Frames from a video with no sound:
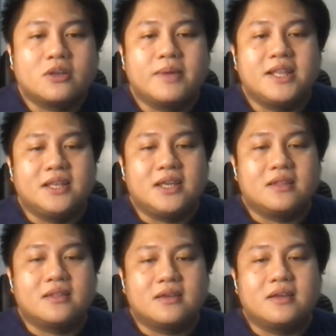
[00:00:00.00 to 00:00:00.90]
for
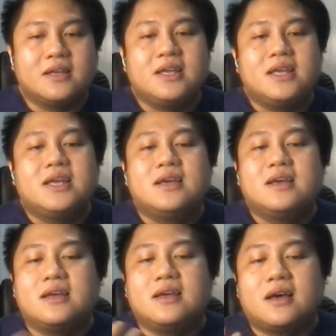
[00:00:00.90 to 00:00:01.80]
documenting the
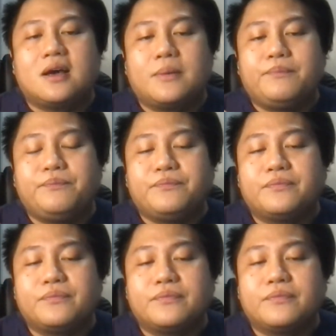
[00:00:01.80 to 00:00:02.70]

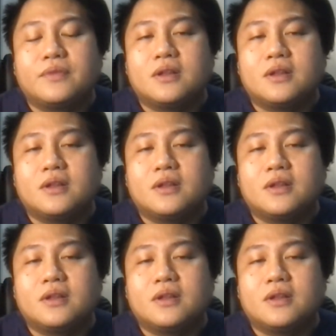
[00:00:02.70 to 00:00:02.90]
um,